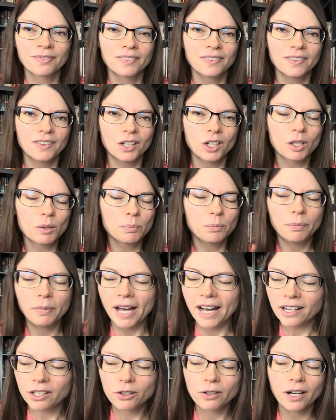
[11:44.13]
her
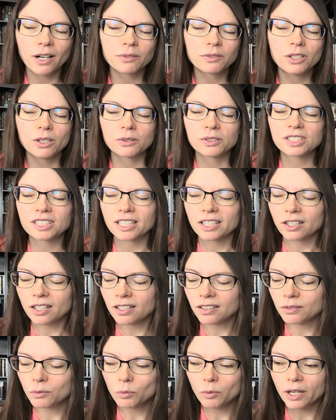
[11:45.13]
background notes,
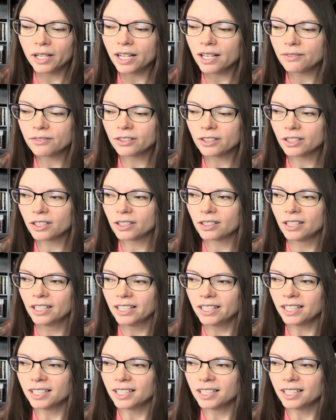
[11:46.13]
her whatever